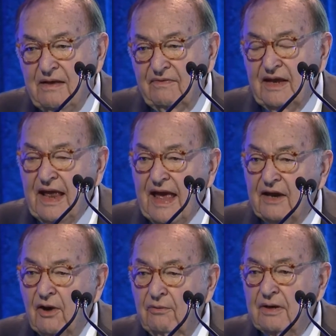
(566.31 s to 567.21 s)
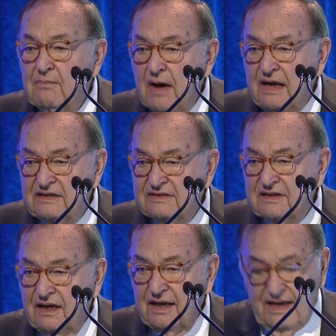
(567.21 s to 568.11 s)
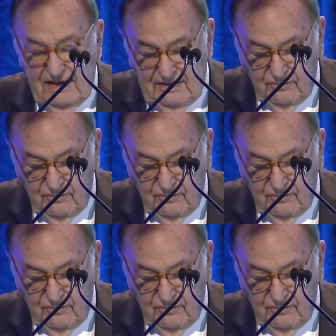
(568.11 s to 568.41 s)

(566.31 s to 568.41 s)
that had only modest delay,